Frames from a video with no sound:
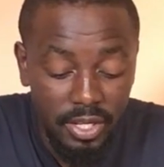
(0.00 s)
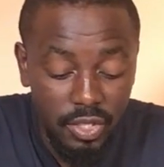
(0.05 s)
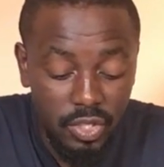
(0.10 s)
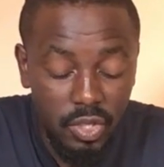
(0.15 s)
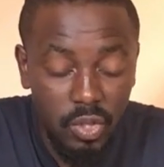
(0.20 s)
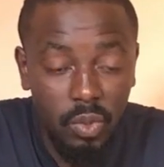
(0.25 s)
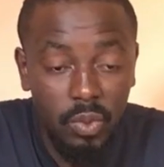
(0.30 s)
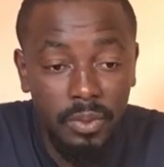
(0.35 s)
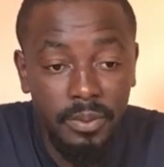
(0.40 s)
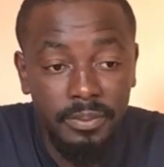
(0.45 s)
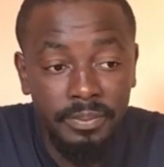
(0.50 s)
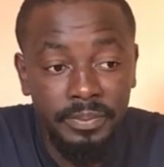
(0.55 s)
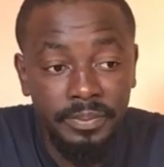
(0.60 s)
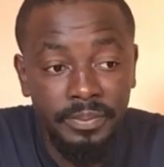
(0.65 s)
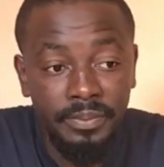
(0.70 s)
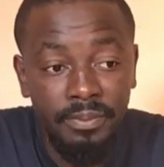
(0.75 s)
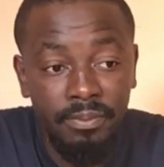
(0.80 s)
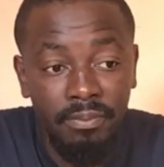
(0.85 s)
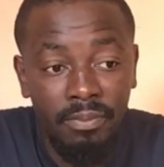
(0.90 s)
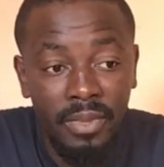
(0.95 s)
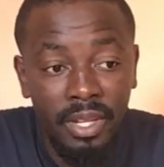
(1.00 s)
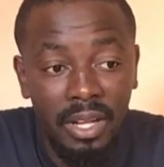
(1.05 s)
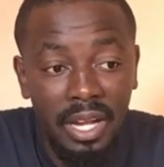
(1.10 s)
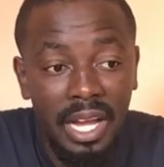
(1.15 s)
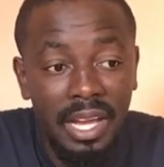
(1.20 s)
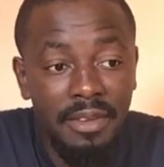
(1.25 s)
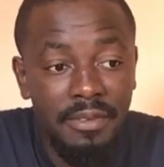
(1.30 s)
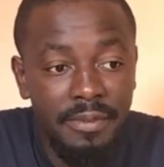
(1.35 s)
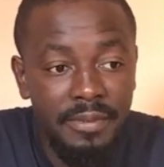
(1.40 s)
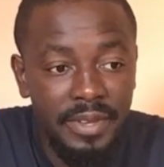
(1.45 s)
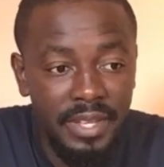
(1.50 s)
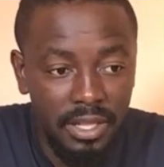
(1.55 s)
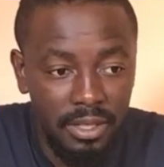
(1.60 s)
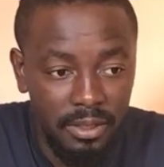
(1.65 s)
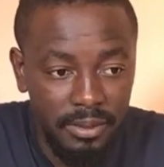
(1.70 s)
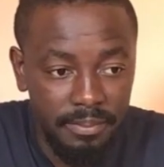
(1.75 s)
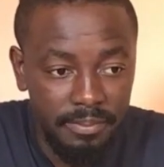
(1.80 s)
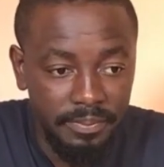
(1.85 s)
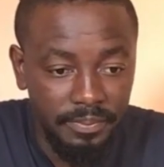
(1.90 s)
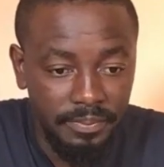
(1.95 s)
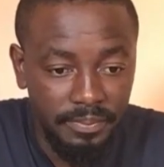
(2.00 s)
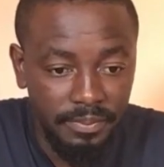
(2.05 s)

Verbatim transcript: So I feel